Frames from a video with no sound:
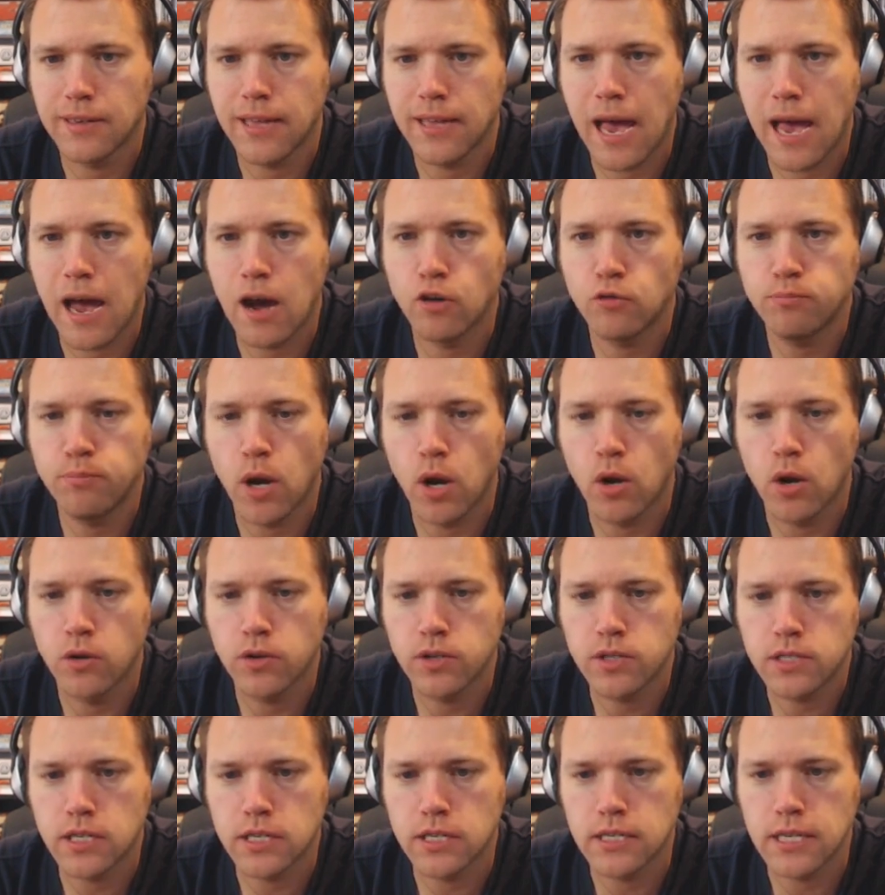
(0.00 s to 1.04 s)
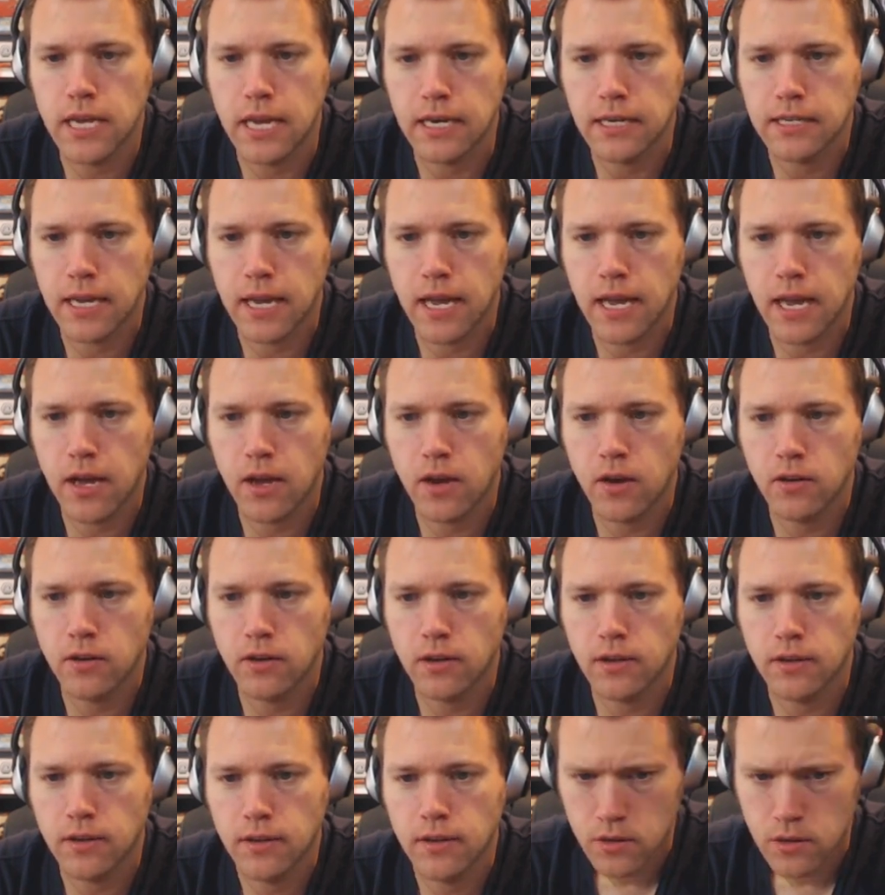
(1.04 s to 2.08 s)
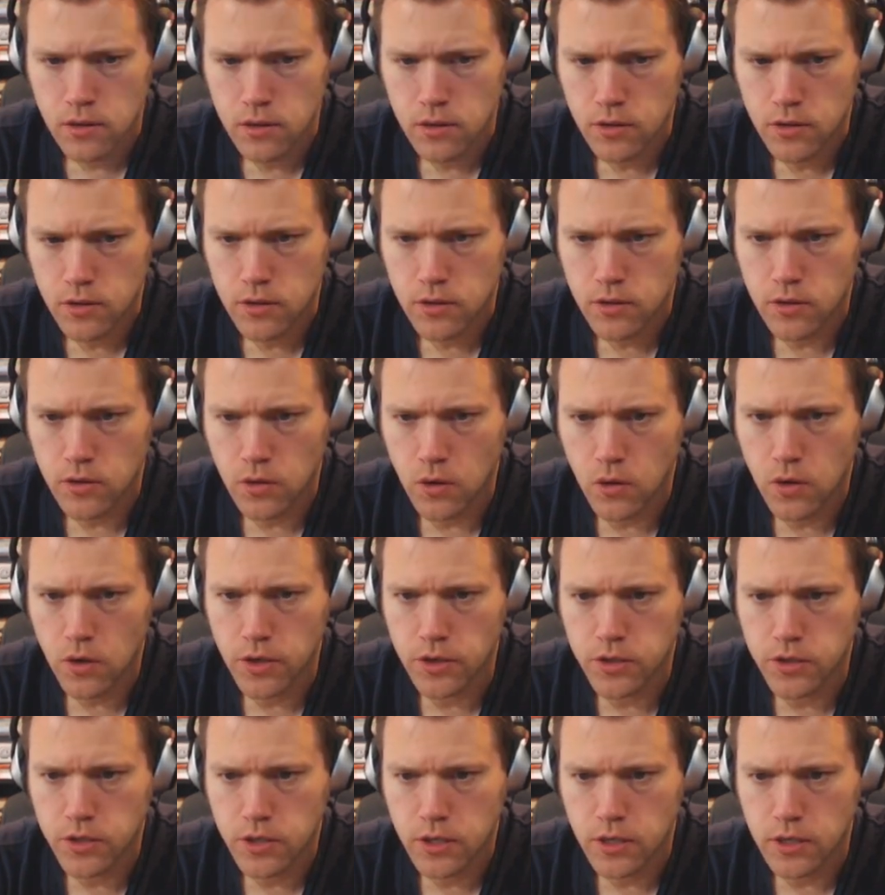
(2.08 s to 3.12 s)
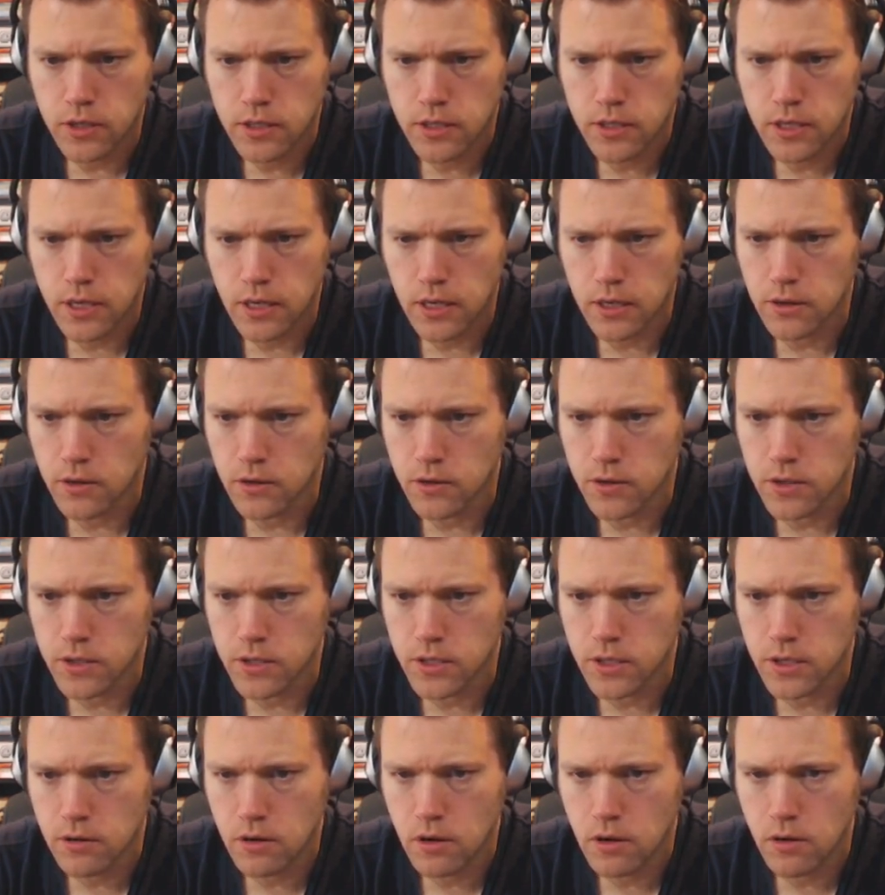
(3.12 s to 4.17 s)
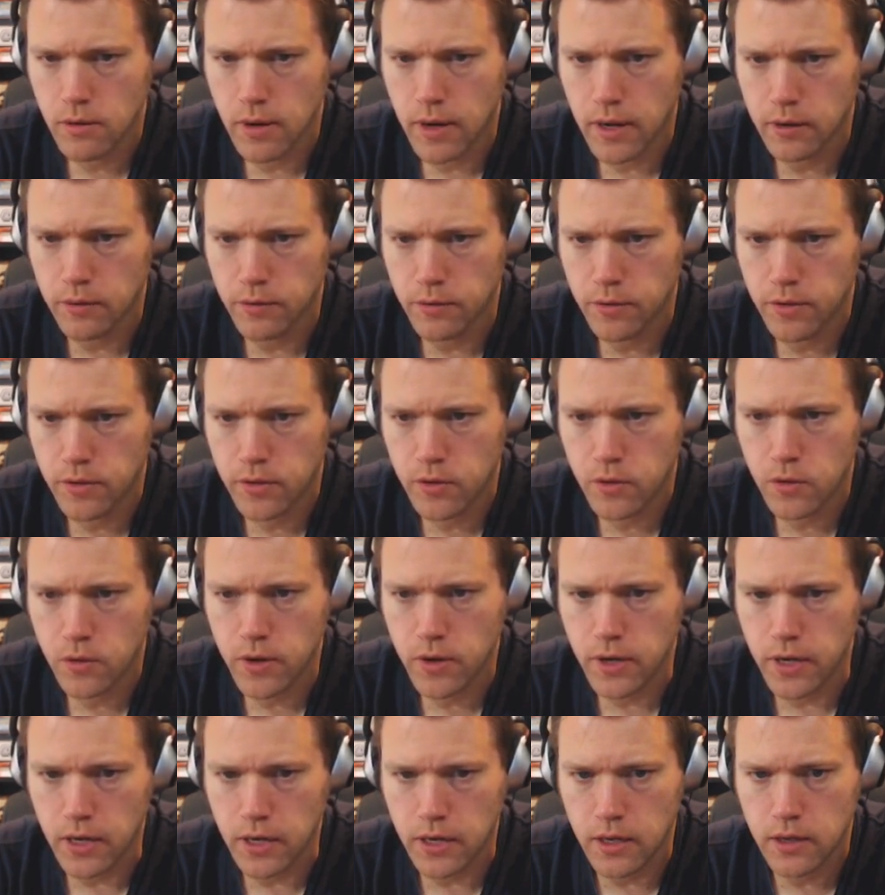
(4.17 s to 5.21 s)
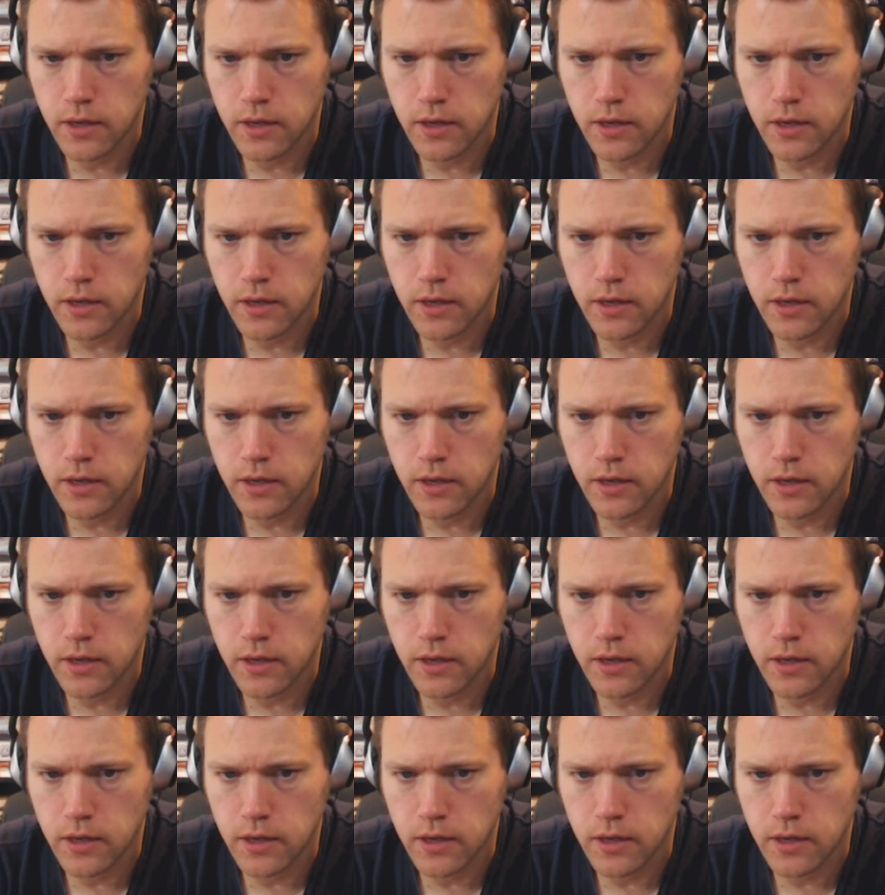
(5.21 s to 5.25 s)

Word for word: outposts to take down, storage containers, 0 out of 3.